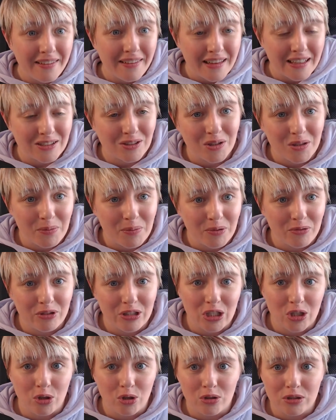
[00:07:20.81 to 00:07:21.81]
that's going to be
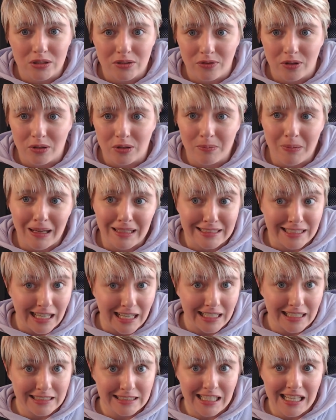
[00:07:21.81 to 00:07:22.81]
really good for my
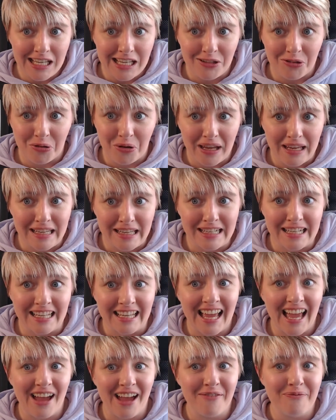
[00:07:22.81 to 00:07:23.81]
sanity, not hearing
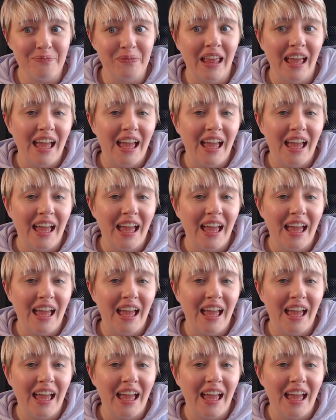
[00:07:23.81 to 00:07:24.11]
him